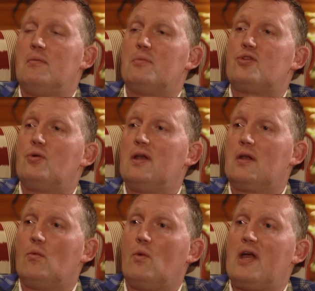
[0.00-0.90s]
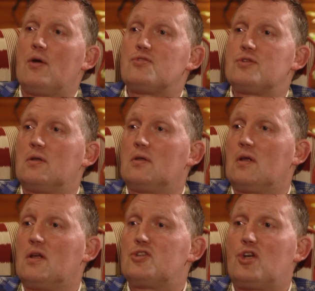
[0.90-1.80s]
between Wales and
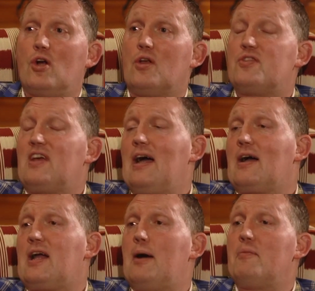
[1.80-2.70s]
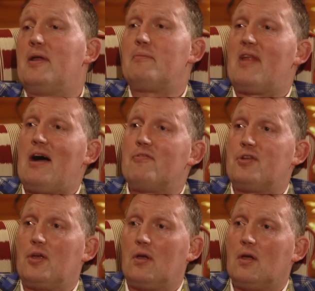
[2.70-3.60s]
Scotland, to get a cup named
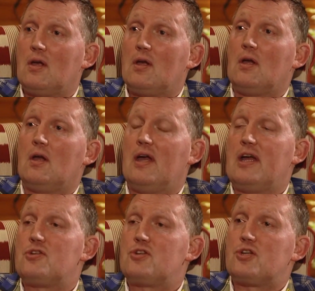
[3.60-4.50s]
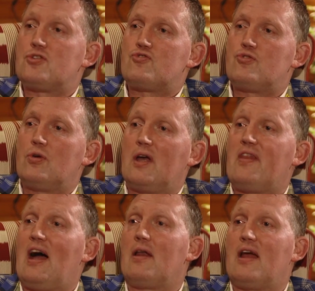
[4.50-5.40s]
after you is just true at
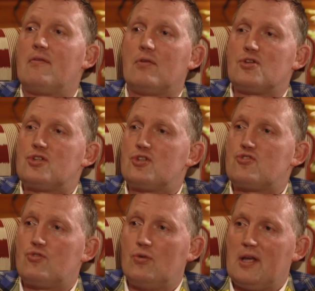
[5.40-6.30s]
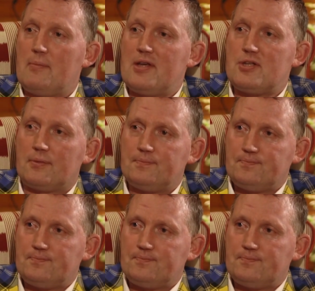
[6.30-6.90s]
that level, is just truly amazing.